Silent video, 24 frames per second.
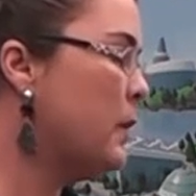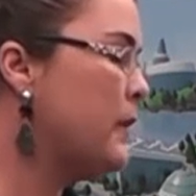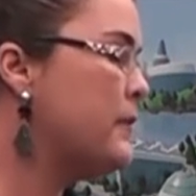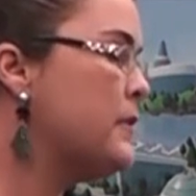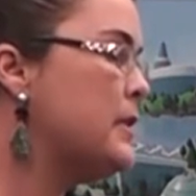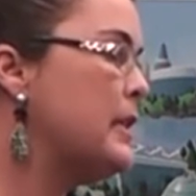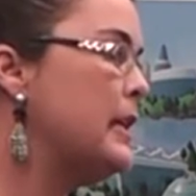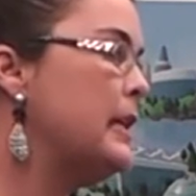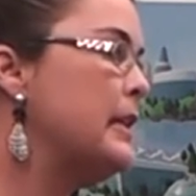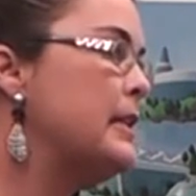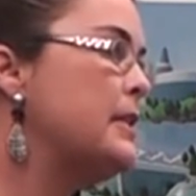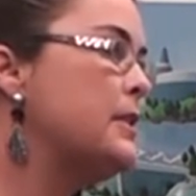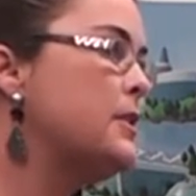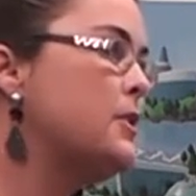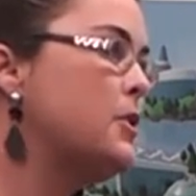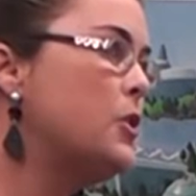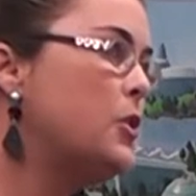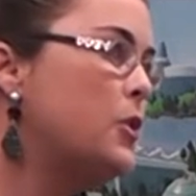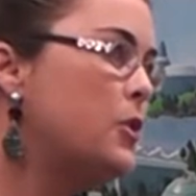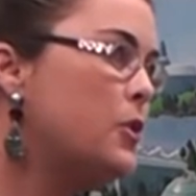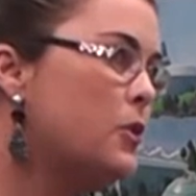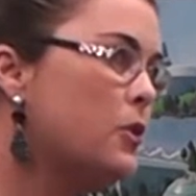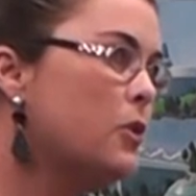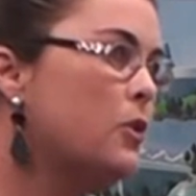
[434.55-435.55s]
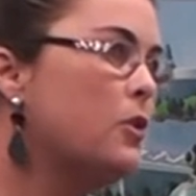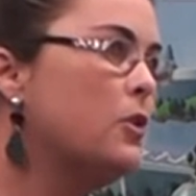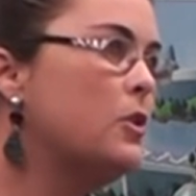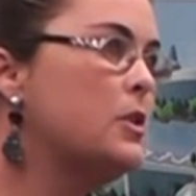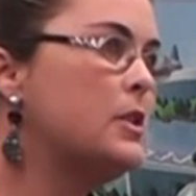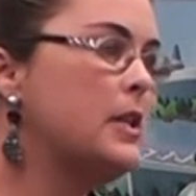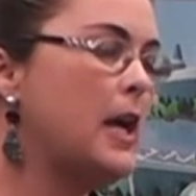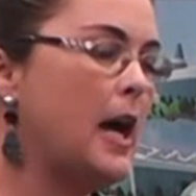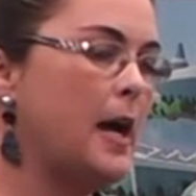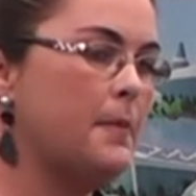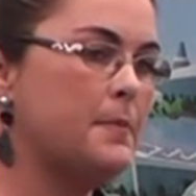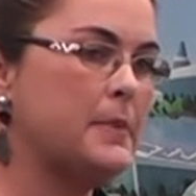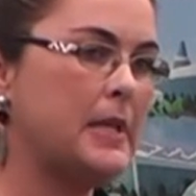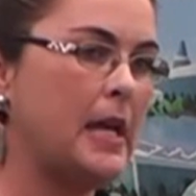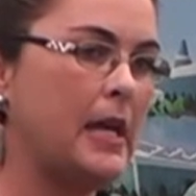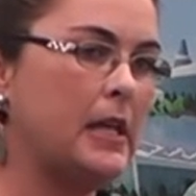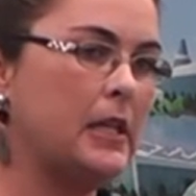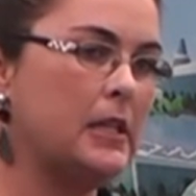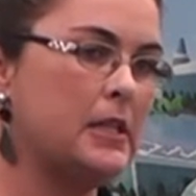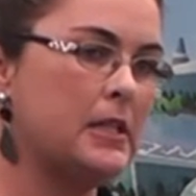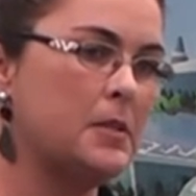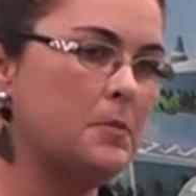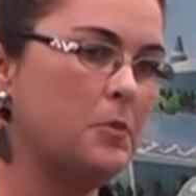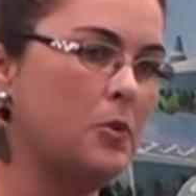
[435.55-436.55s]
we've seen a huge
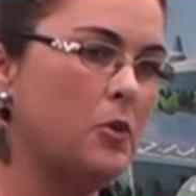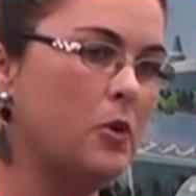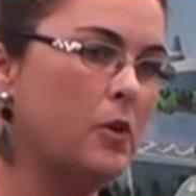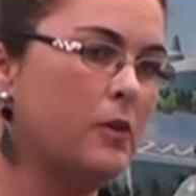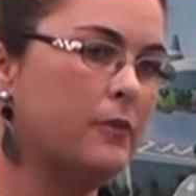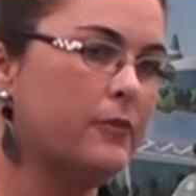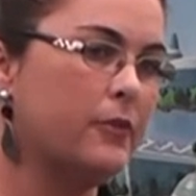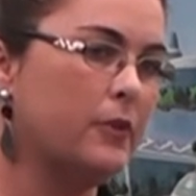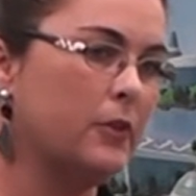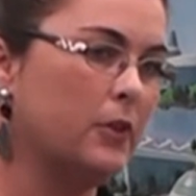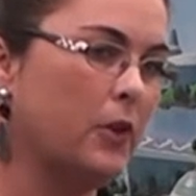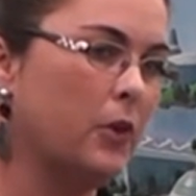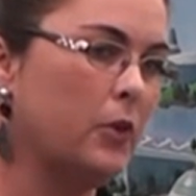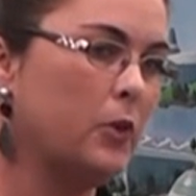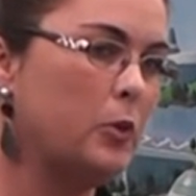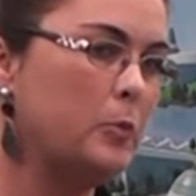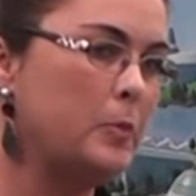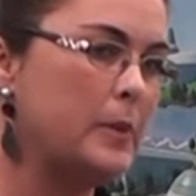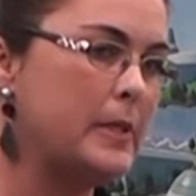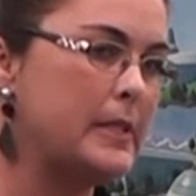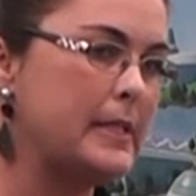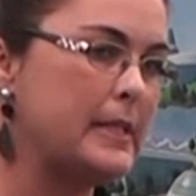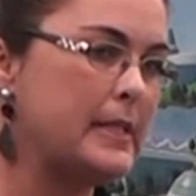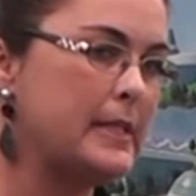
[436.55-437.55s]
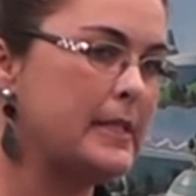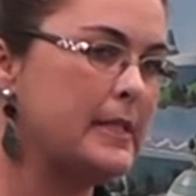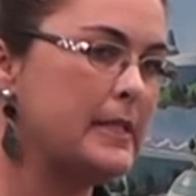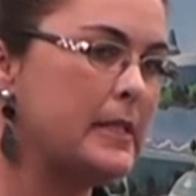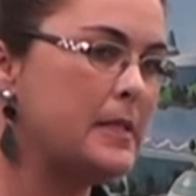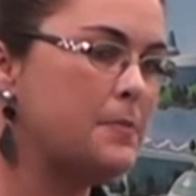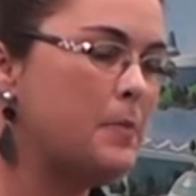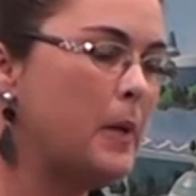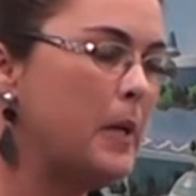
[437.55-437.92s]
uptake in support for local businesses.